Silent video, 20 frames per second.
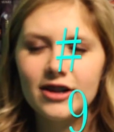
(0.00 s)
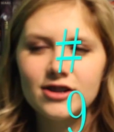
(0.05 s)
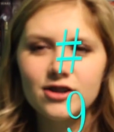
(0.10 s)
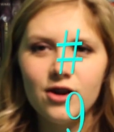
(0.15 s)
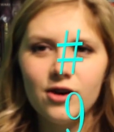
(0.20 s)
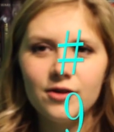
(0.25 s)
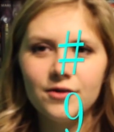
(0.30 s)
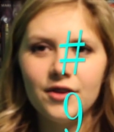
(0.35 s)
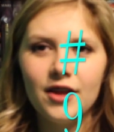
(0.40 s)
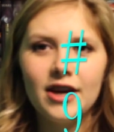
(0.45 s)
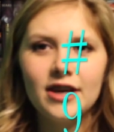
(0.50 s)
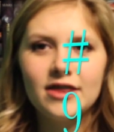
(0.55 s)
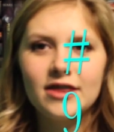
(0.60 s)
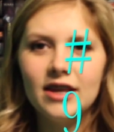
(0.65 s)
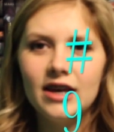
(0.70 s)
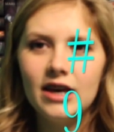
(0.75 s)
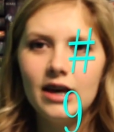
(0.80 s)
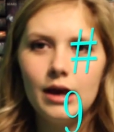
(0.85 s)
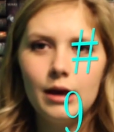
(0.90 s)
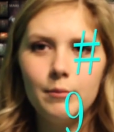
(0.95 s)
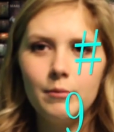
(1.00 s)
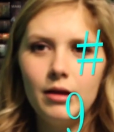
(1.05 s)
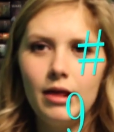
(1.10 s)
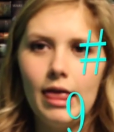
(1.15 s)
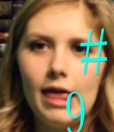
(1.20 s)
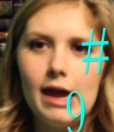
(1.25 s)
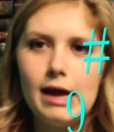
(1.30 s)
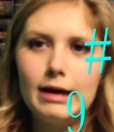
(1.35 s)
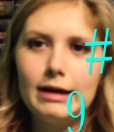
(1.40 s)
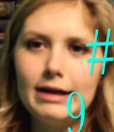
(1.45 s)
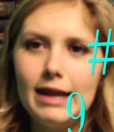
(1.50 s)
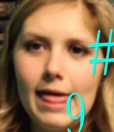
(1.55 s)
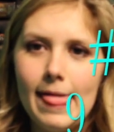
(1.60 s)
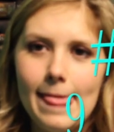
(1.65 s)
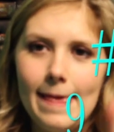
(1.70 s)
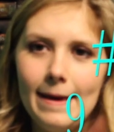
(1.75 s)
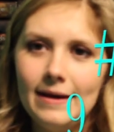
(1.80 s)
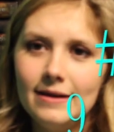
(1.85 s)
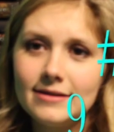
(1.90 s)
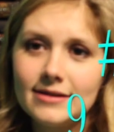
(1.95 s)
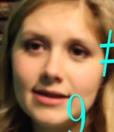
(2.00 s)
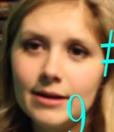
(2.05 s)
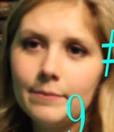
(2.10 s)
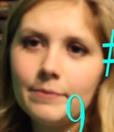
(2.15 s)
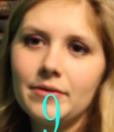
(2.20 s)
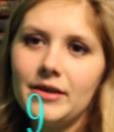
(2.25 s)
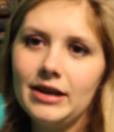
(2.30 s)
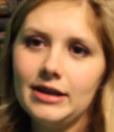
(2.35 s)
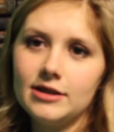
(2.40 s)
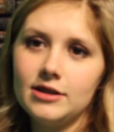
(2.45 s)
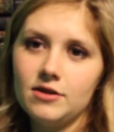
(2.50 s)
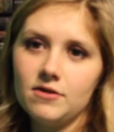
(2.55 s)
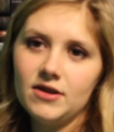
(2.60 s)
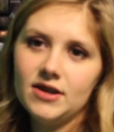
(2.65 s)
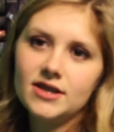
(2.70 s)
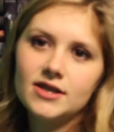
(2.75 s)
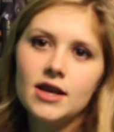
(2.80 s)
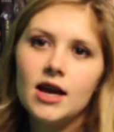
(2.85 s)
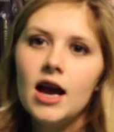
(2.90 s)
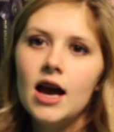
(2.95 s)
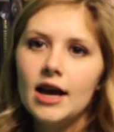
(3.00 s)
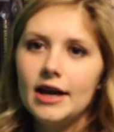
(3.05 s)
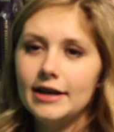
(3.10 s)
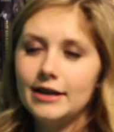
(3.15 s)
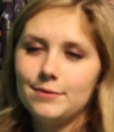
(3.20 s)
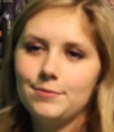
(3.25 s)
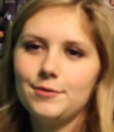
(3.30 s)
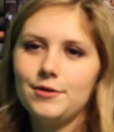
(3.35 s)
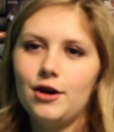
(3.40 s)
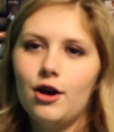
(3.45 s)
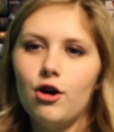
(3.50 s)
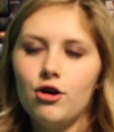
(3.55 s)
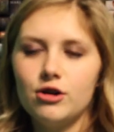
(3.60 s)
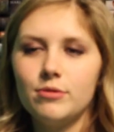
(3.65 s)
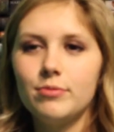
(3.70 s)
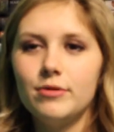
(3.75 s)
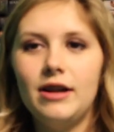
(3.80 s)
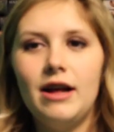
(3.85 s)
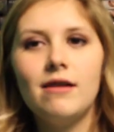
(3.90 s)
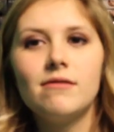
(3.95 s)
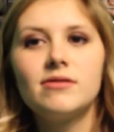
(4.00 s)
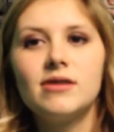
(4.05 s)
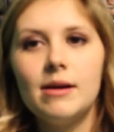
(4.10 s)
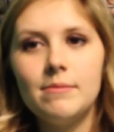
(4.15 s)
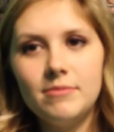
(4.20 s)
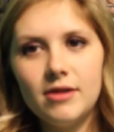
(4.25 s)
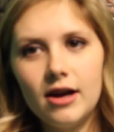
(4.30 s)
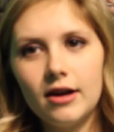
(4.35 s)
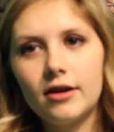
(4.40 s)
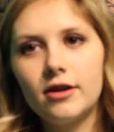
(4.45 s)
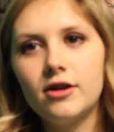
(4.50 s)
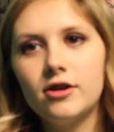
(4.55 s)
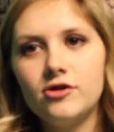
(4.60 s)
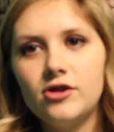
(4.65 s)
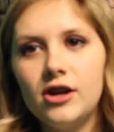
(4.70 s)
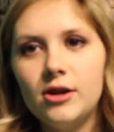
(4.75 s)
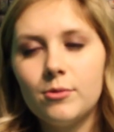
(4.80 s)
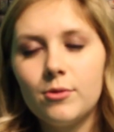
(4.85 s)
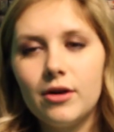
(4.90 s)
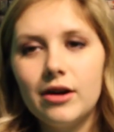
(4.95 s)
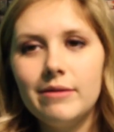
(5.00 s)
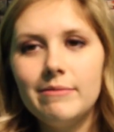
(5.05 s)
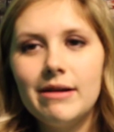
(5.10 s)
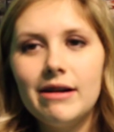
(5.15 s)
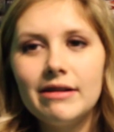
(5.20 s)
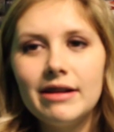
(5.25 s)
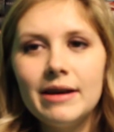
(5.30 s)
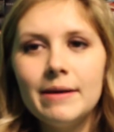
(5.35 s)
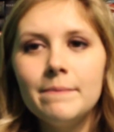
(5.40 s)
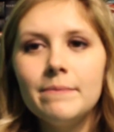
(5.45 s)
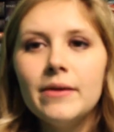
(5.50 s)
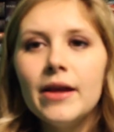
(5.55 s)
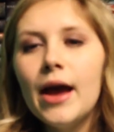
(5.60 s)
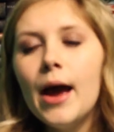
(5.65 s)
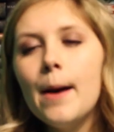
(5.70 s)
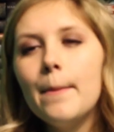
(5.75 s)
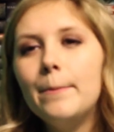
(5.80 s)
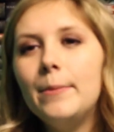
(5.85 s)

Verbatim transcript: It's called like the Emma something series. It's really hard to pronounce. I'm not going to try and worry about it.